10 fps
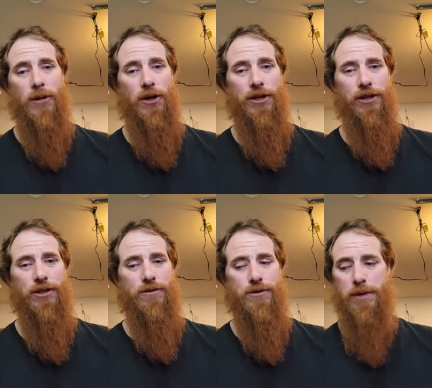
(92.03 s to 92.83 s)
all you
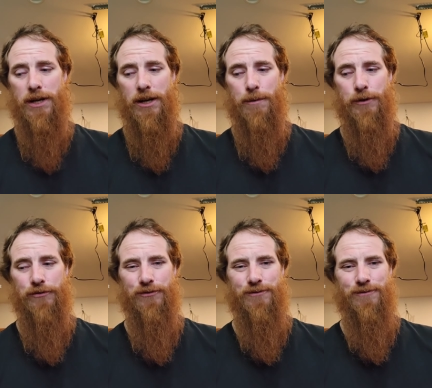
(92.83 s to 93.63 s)
can do is pick up and
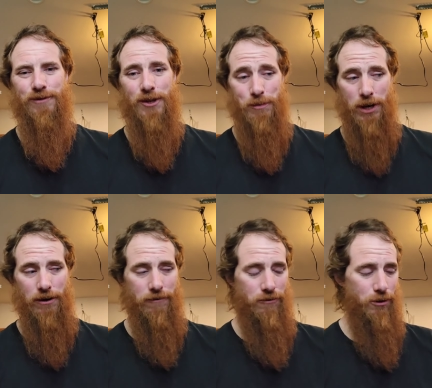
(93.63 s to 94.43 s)
keep
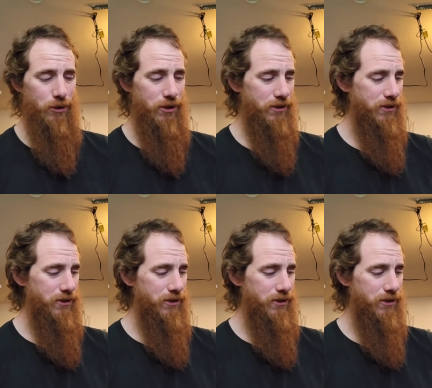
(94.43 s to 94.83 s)
carrying forward.